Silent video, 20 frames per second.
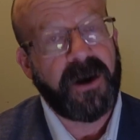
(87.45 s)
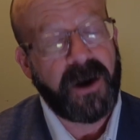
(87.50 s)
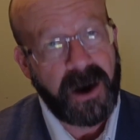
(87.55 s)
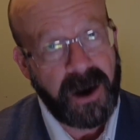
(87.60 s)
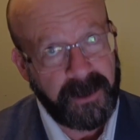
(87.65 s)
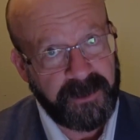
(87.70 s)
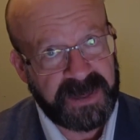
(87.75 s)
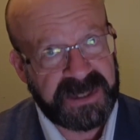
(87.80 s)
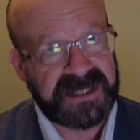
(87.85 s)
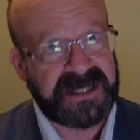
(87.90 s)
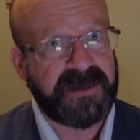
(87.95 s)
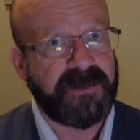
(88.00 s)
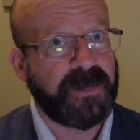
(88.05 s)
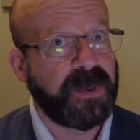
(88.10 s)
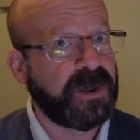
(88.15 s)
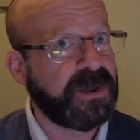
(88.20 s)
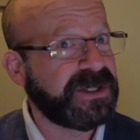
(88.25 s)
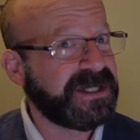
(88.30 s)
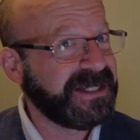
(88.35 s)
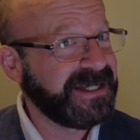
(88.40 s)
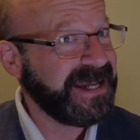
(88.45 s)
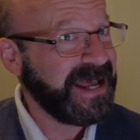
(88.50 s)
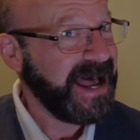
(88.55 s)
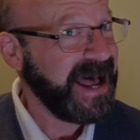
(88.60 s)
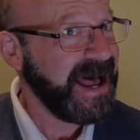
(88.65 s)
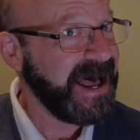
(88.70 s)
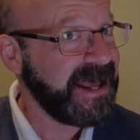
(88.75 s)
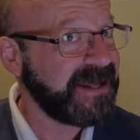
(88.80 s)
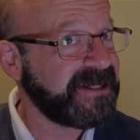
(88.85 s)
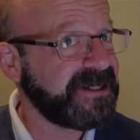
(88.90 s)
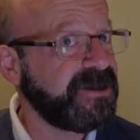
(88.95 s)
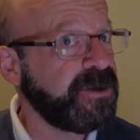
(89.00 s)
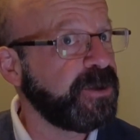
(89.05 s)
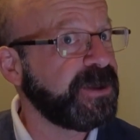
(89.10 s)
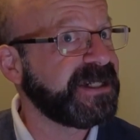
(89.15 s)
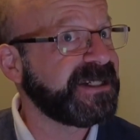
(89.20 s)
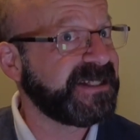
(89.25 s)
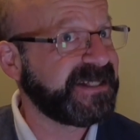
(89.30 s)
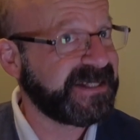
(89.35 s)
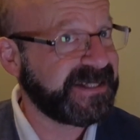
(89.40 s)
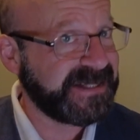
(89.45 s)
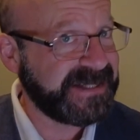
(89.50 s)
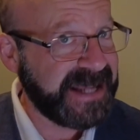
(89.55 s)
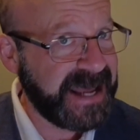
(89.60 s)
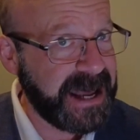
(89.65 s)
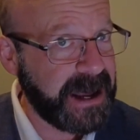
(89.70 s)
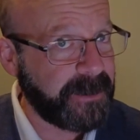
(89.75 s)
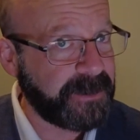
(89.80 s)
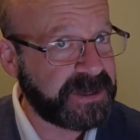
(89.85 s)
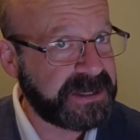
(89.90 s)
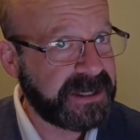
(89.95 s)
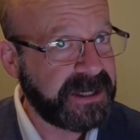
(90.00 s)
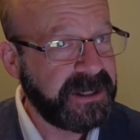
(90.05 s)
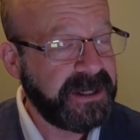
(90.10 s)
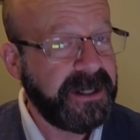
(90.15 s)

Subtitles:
opposite person, has to accept